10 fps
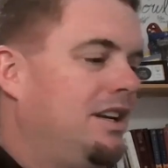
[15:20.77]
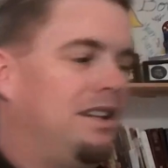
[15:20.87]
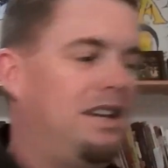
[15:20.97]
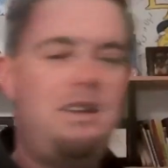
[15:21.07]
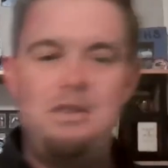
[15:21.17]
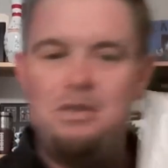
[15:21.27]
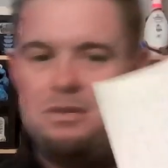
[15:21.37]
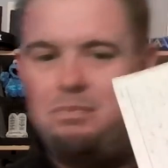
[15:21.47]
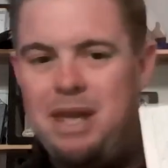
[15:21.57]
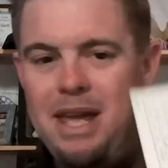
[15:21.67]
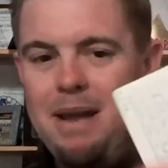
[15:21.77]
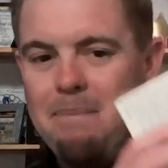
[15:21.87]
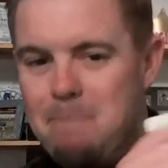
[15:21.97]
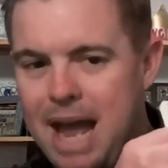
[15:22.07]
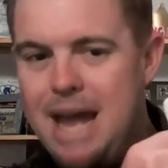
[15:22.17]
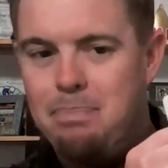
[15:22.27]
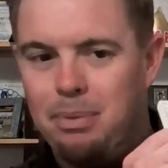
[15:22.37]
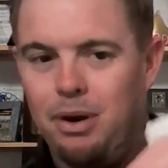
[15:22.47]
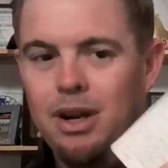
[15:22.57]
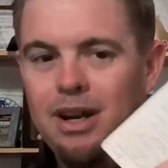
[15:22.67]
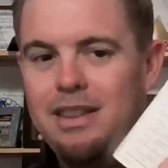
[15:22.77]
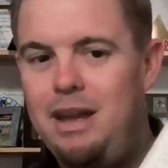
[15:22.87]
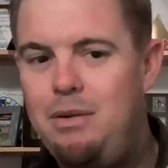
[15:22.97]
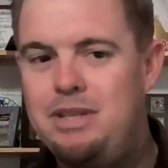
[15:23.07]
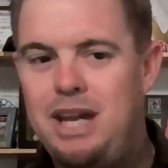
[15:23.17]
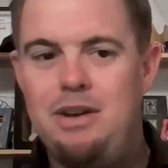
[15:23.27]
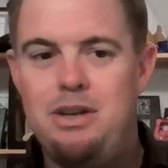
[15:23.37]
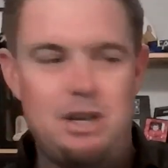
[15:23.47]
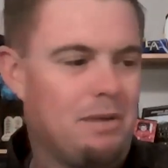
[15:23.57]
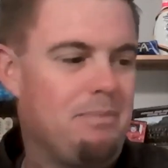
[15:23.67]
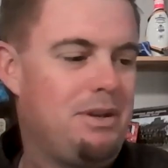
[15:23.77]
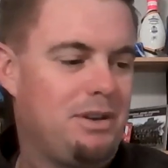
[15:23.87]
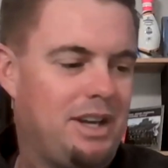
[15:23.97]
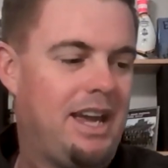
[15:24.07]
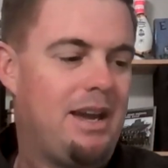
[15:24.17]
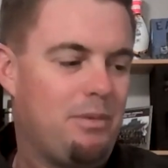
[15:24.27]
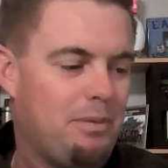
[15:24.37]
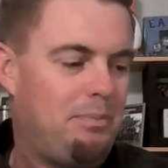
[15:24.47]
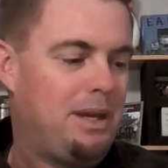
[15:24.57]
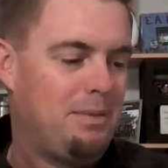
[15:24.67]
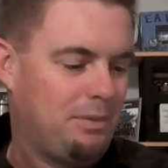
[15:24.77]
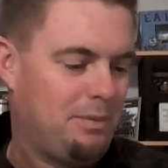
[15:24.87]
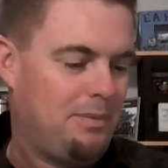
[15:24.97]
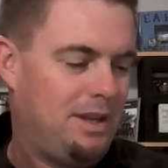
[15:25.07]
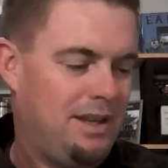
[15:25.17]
They used pen and paper. That was how you communicate with people.